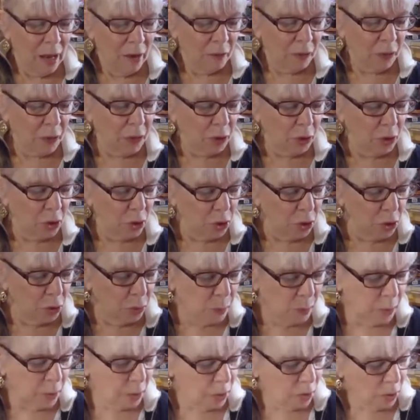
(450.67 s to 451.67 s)
For the
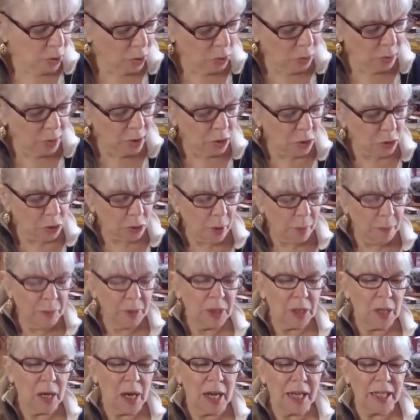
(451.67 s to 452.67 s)
human who is
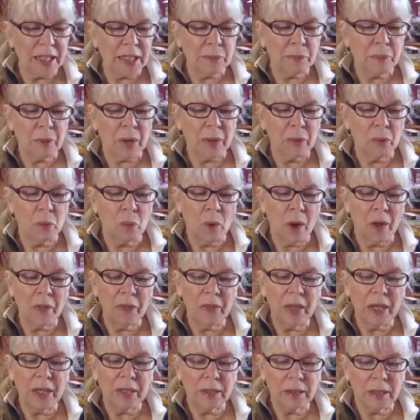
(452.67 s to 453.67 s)
traumatized by
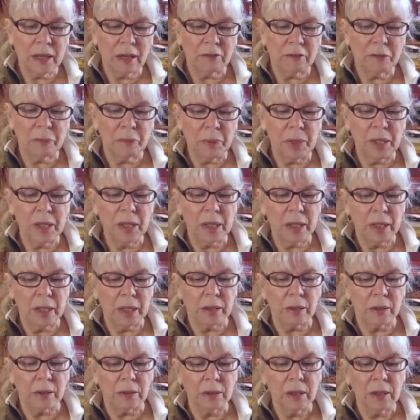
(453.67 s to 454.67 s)
one they love being
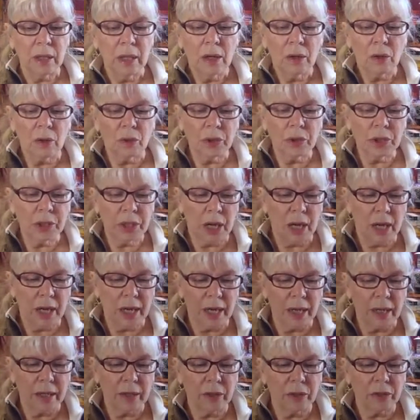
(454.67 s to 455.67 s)
ill or dying,